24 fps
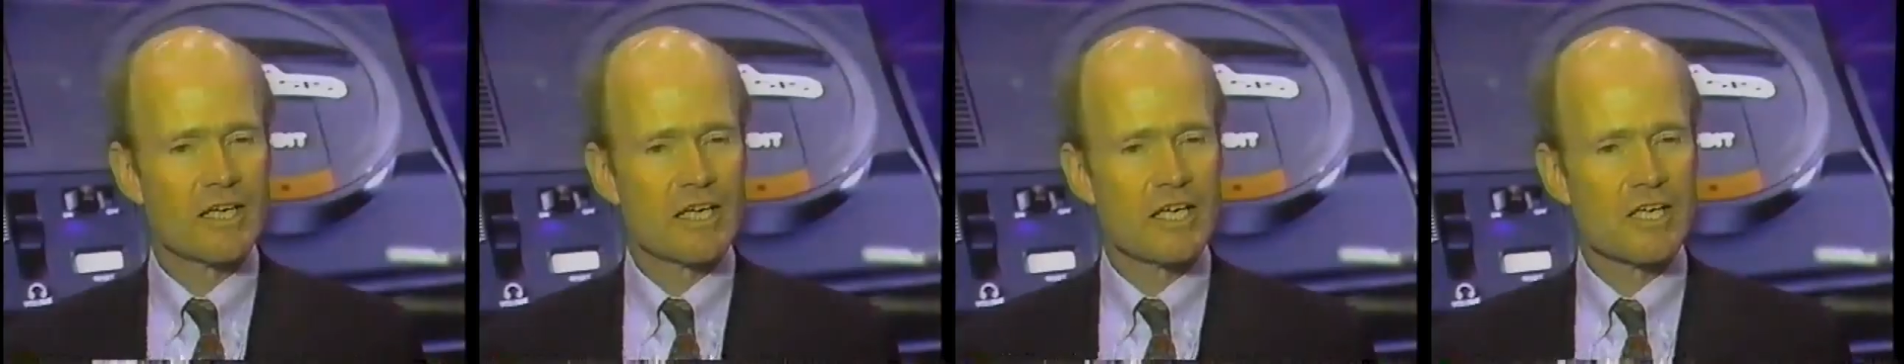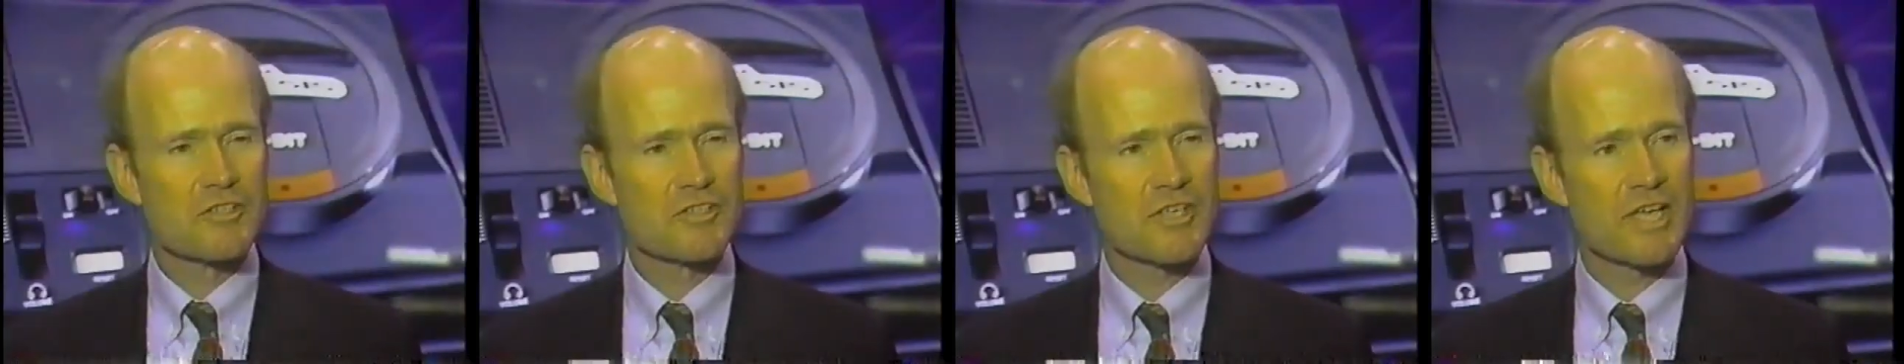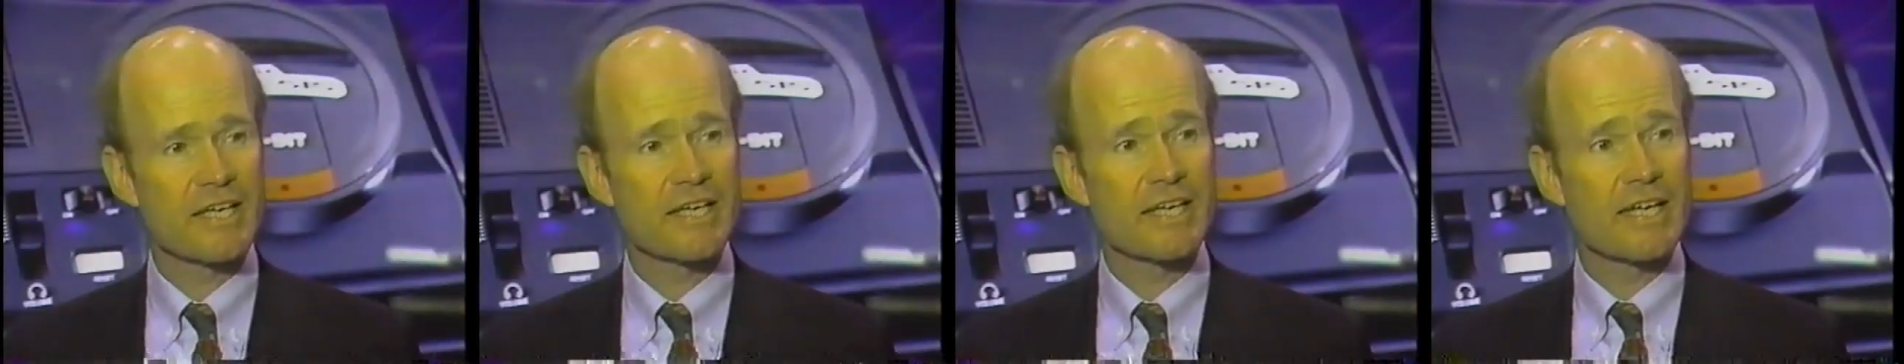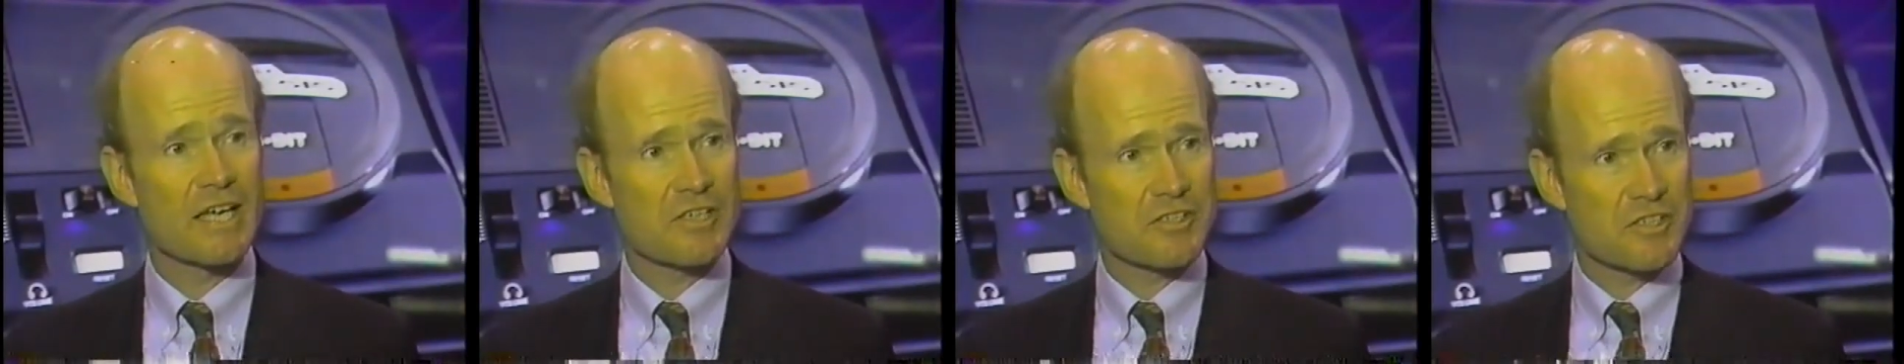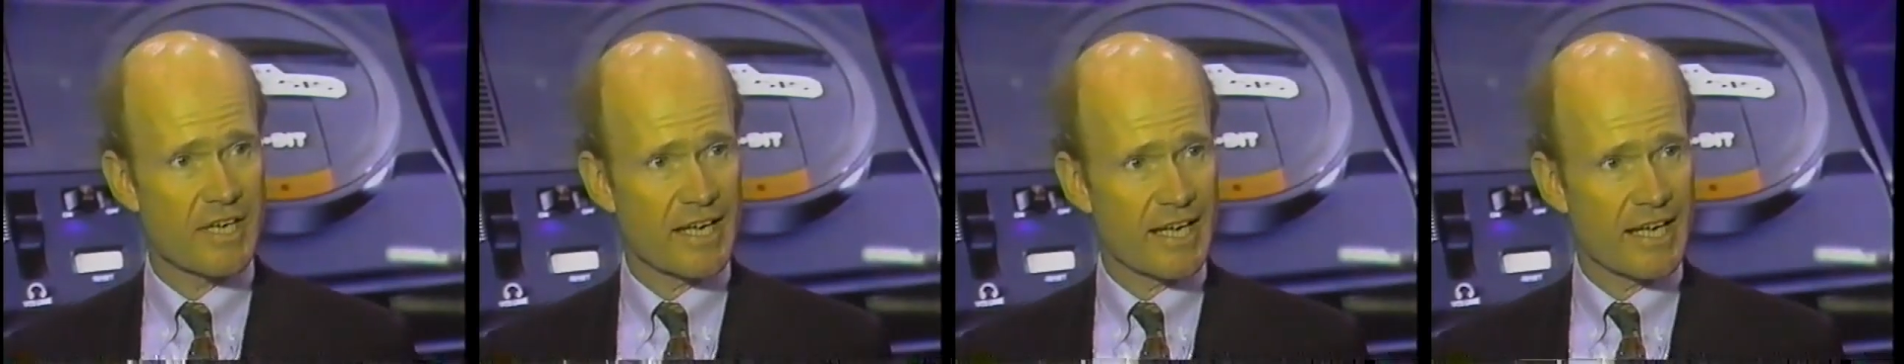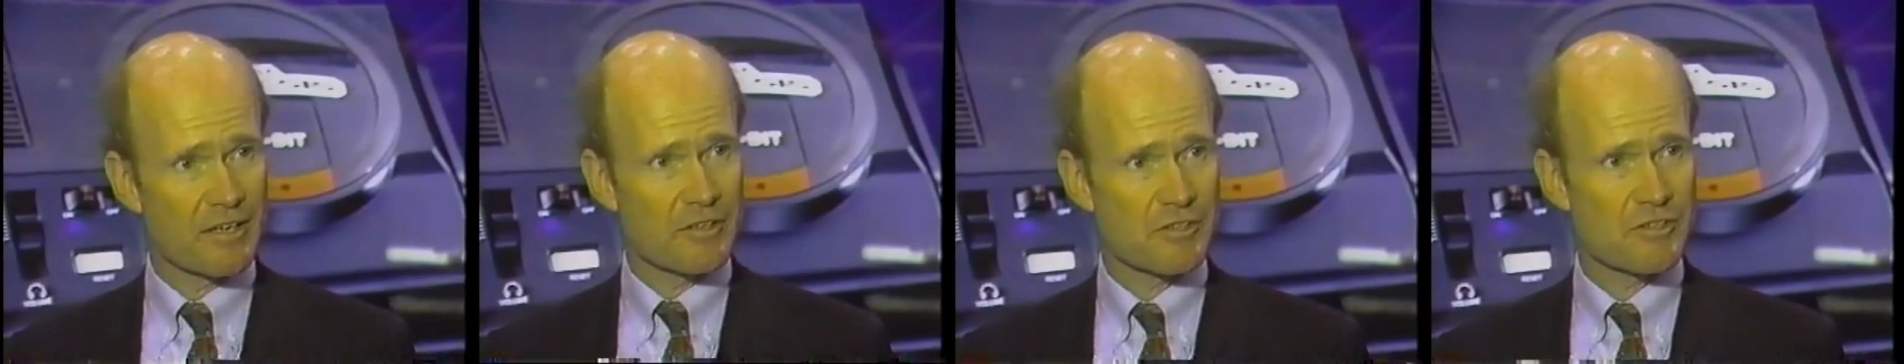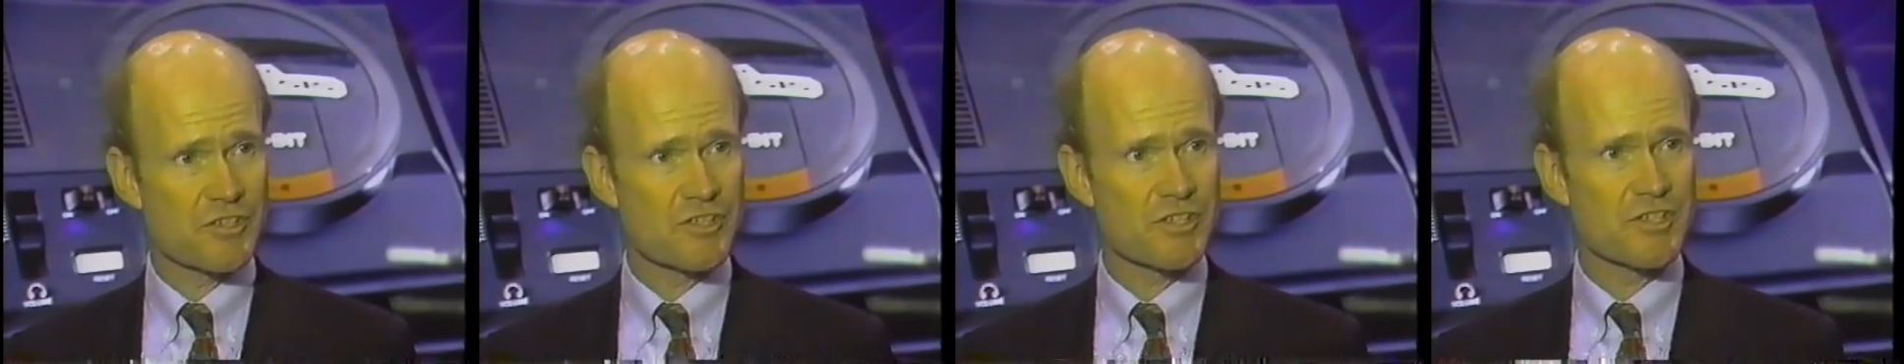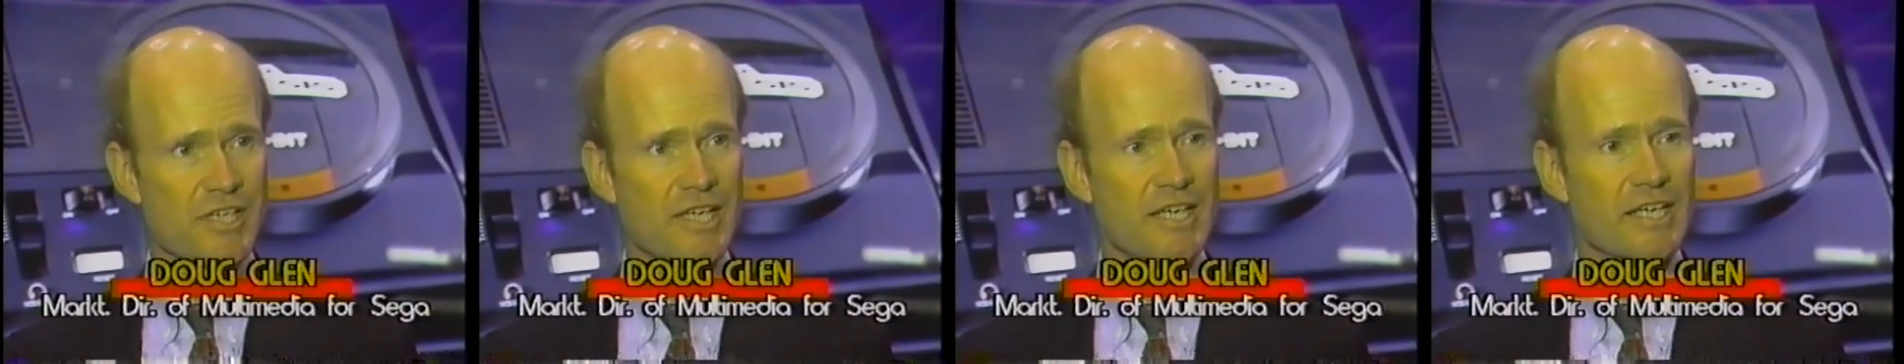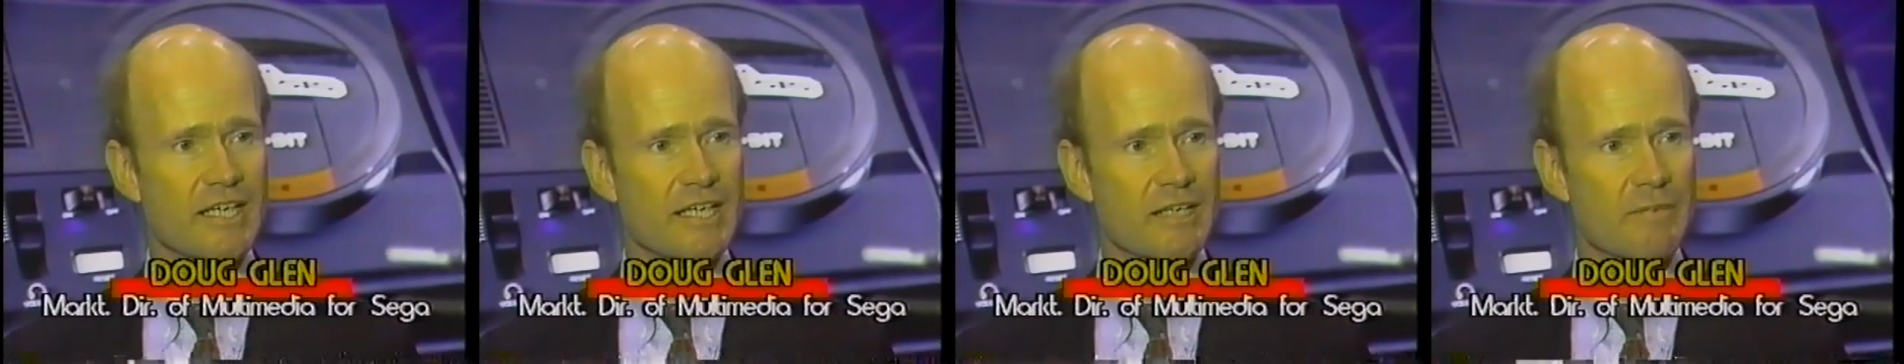Sega has announced
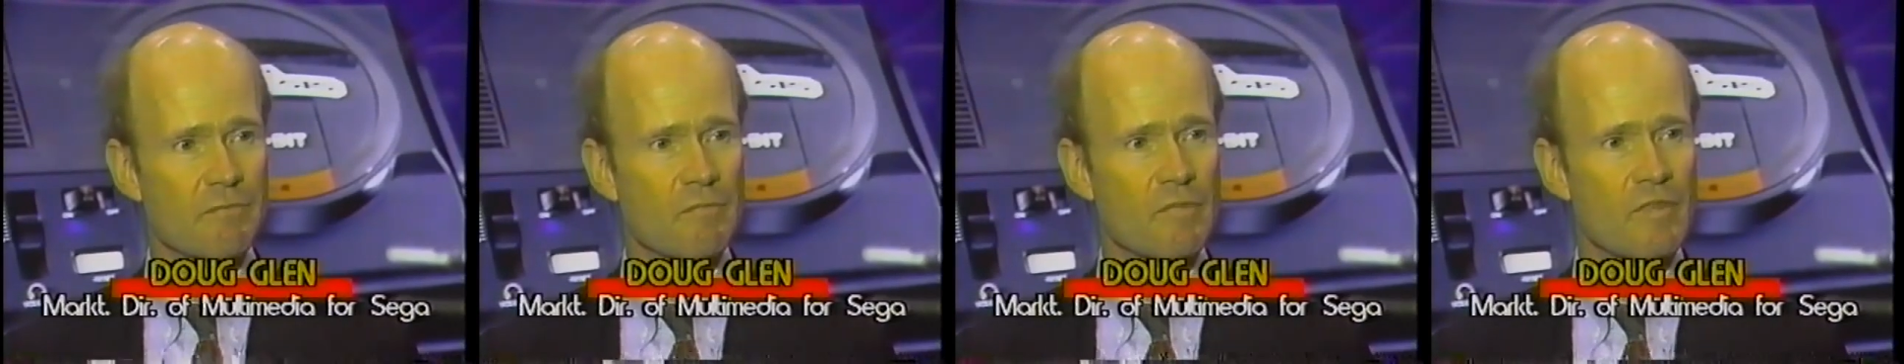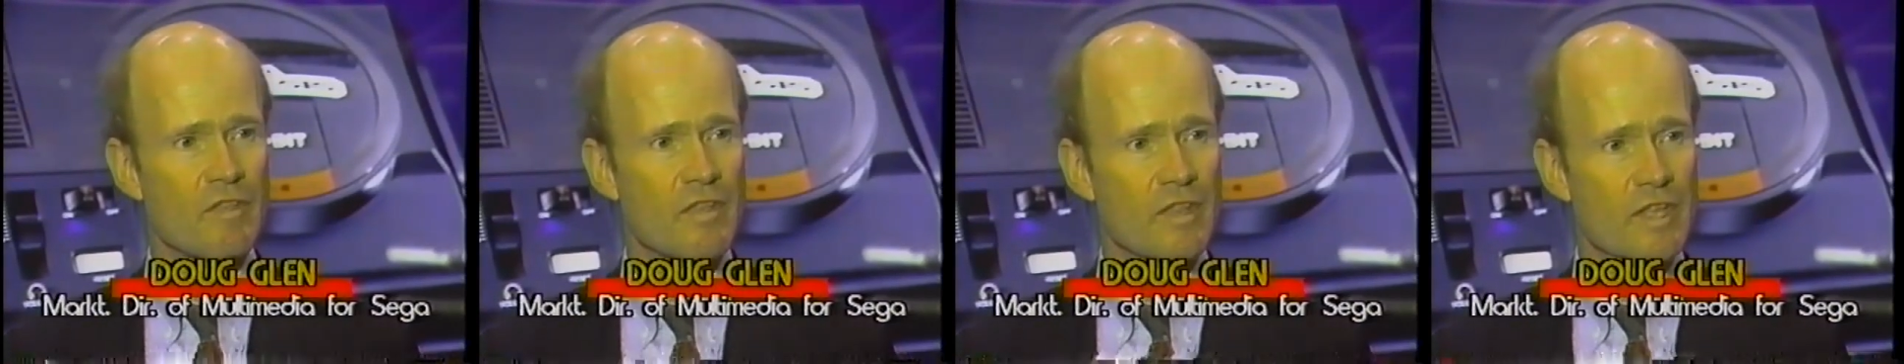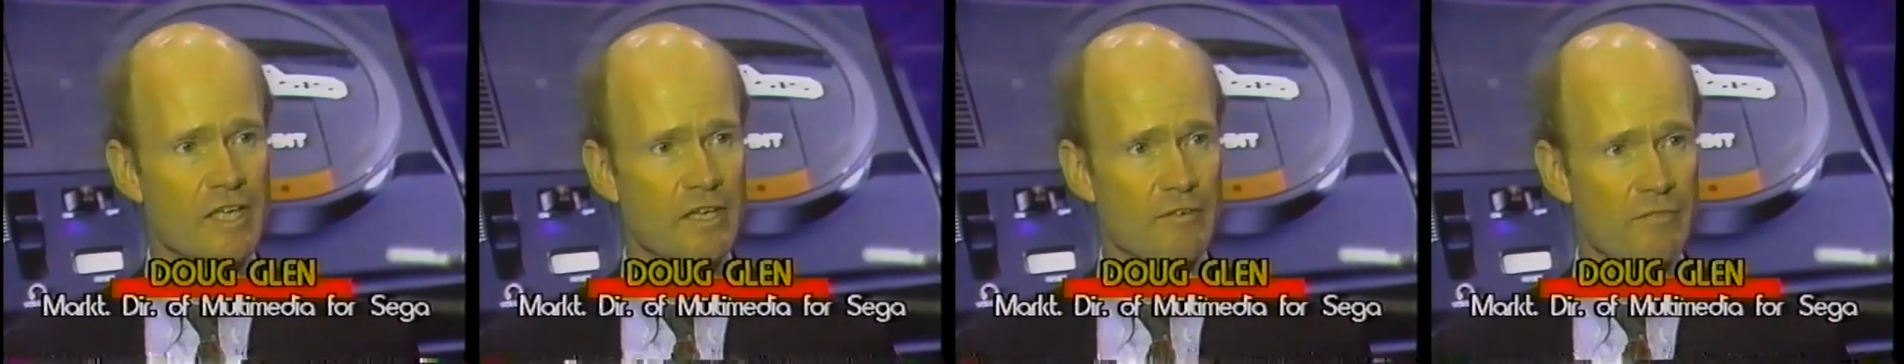the